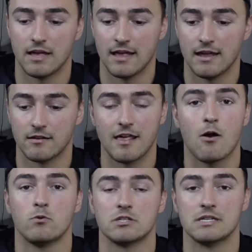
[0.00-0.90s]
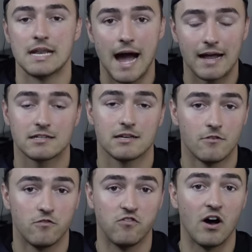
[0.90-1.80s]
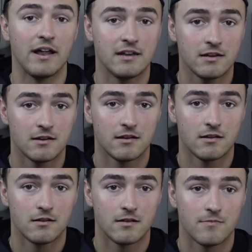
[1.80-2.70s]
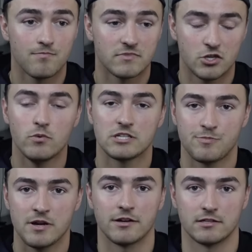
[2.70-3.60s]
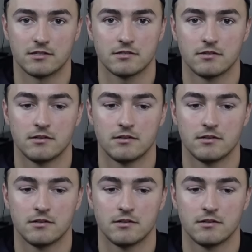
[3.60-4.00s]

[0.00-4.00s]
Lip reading: and that was not fun to experience.